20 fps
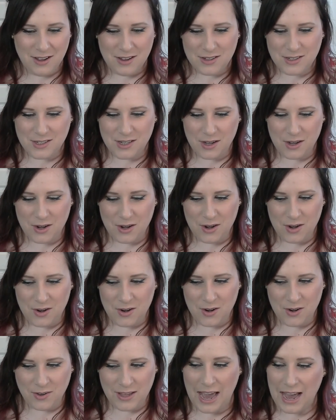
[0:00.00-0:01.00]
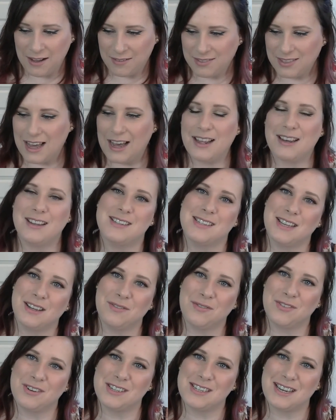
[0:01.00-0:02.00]
So yeah, that is it
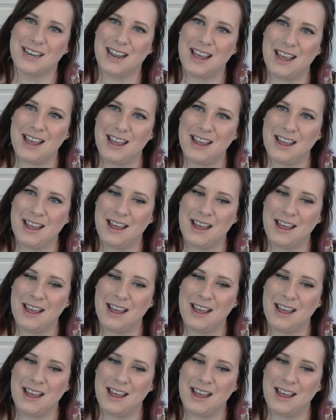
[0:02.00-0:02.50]
for today,